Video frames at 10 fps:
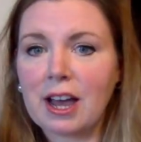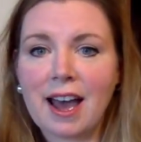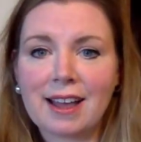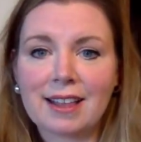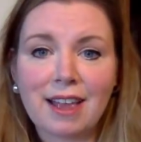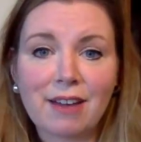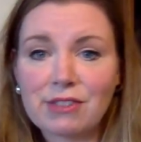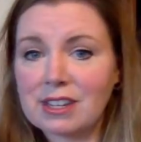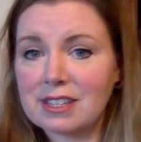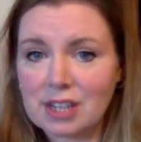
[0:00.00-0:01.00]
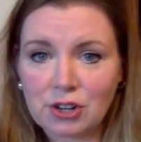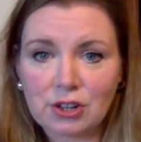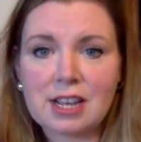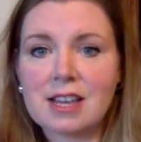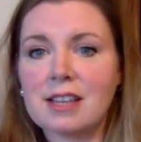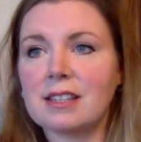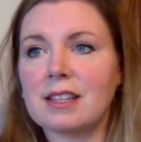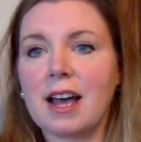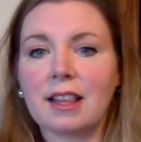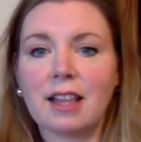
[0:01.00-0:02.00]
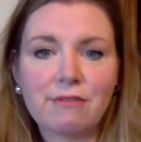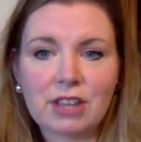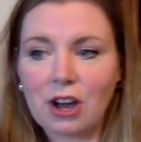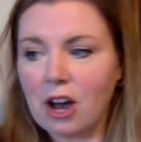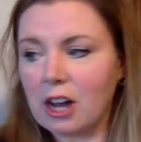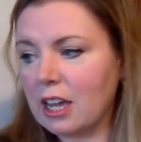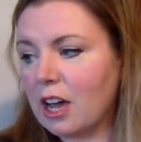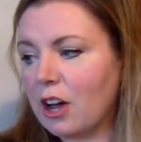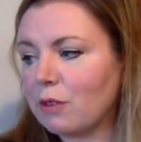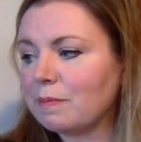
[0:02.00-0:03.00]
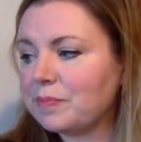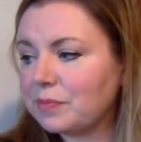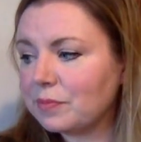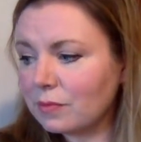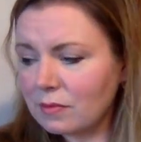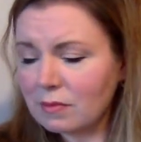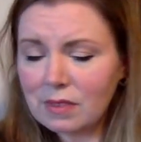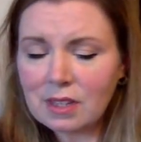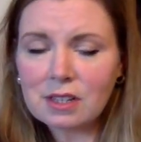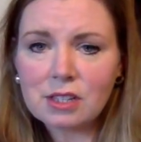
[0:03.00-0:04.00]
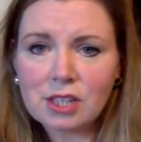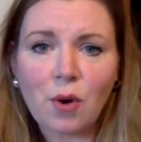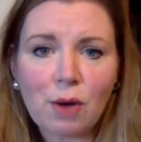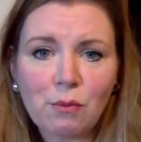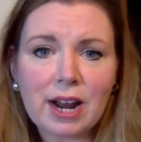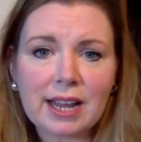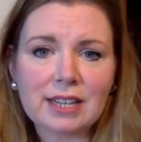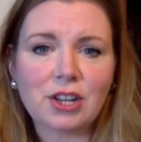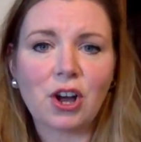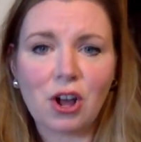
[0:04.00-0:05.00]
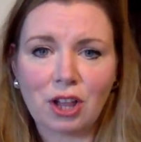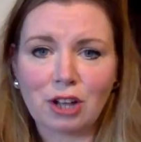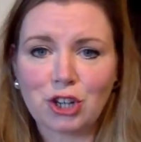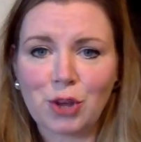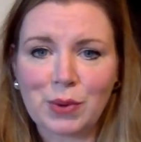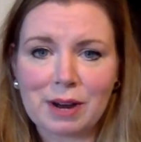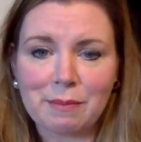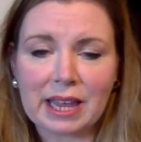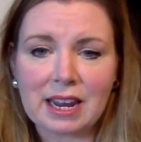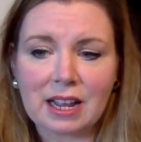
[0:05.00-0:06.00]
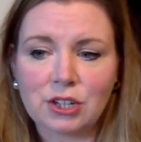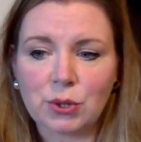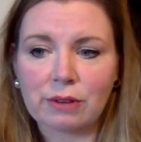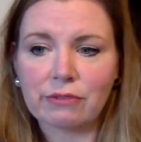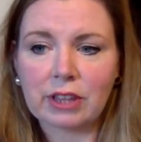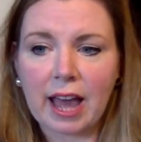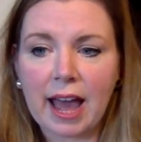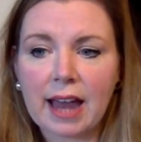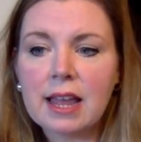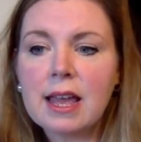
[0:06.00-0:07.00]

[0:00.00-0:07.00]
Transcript: I love the series. I love the audio. So when I get to haul, I'll show you what I'm planning on doing for that.